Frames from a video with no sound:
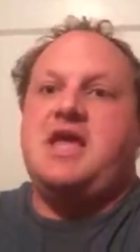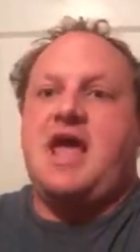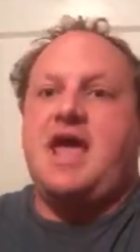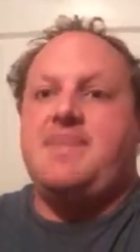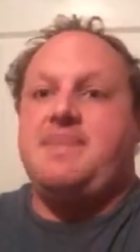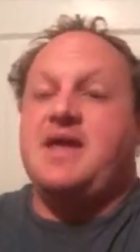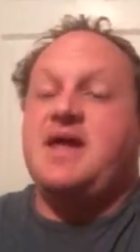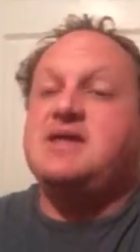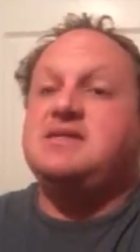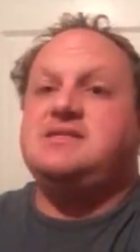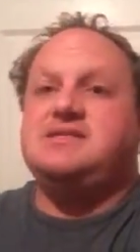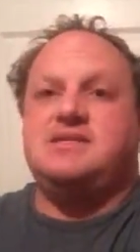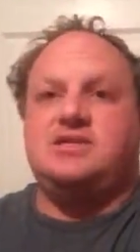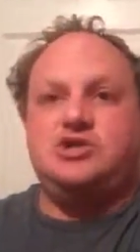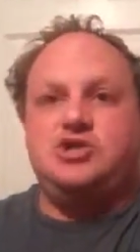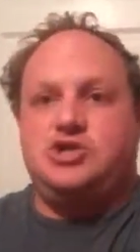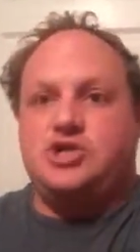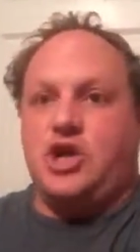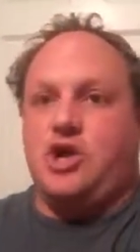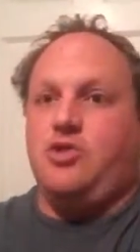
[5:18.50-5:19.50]
And this
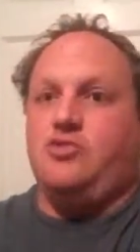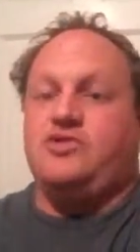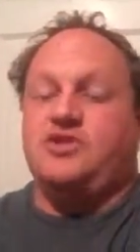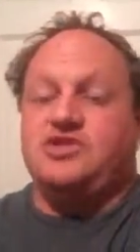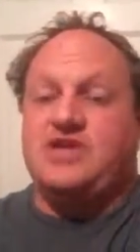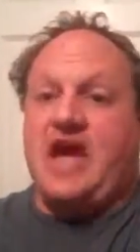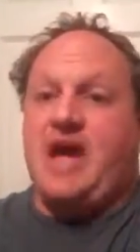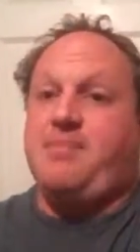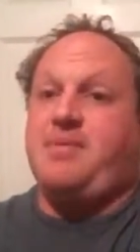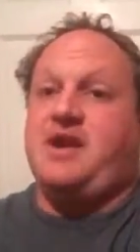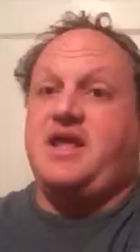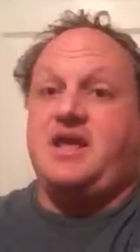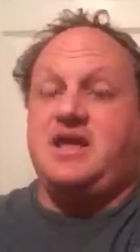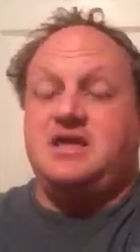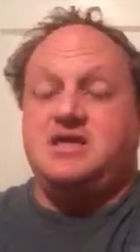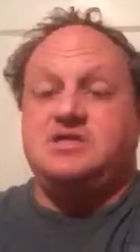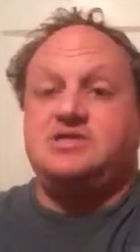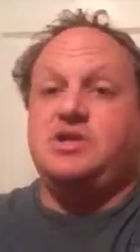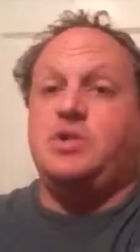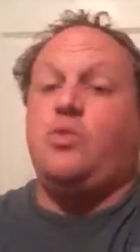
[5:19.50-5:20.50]
showed the
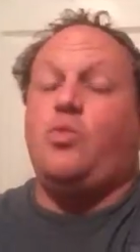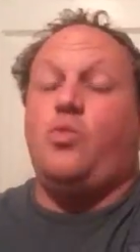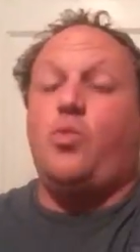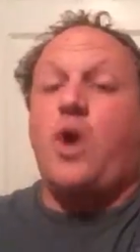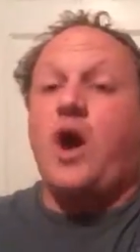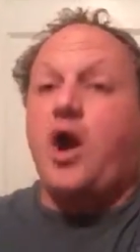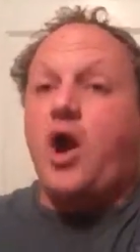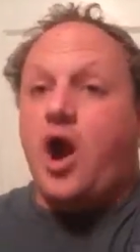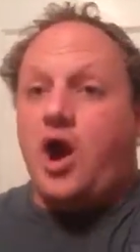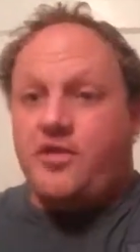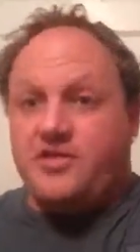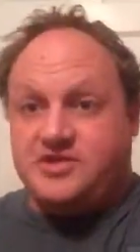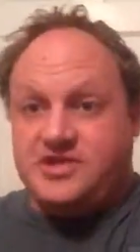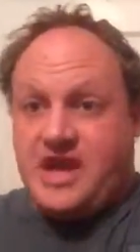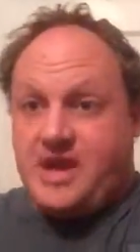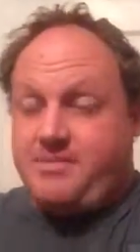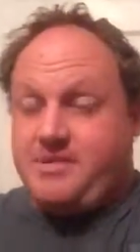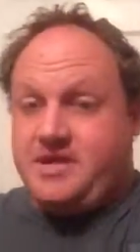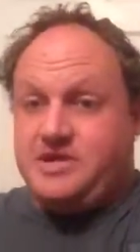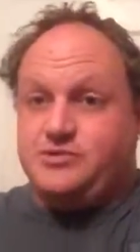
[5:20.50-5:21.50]
Japanese where all the
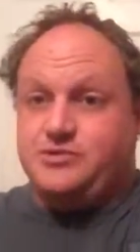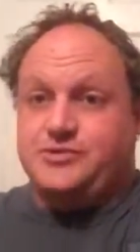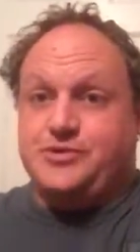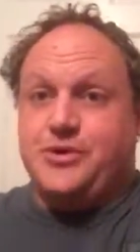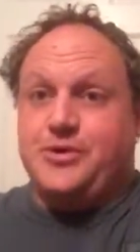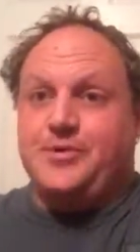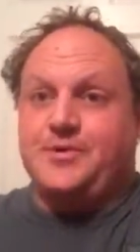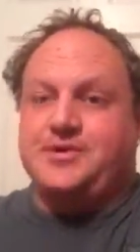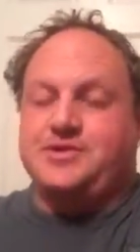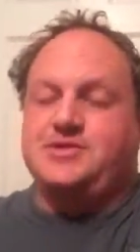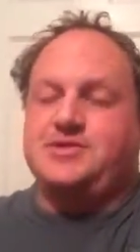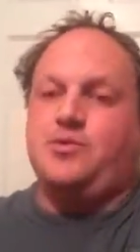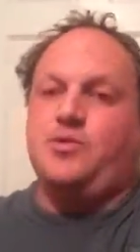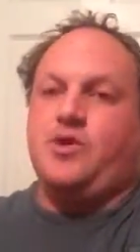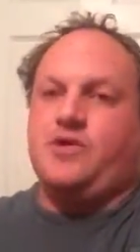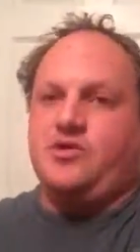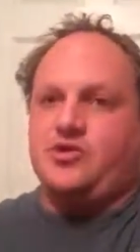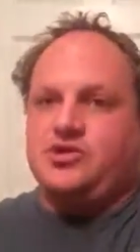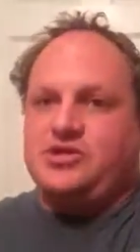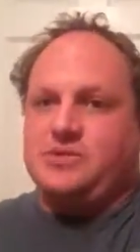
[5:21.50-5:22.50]
Japanese was going to,
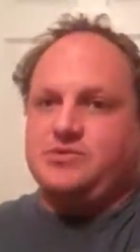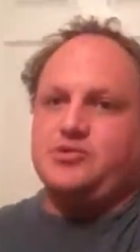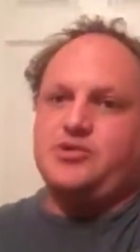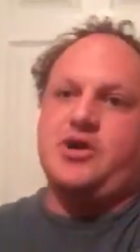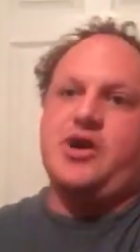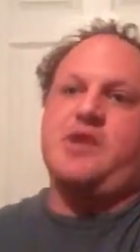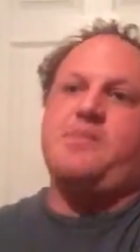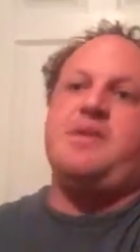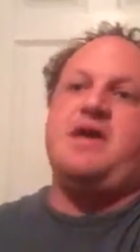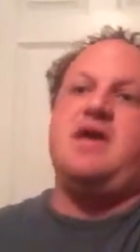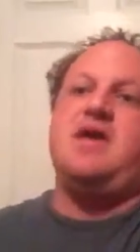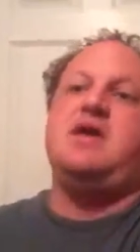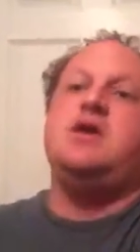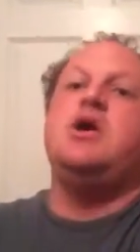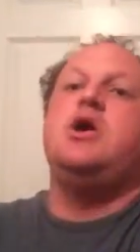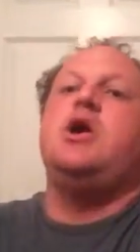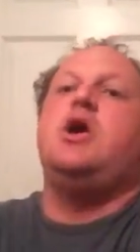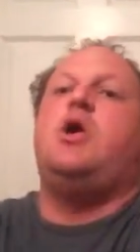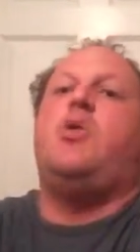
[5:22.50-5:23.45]
where their ships were going to be,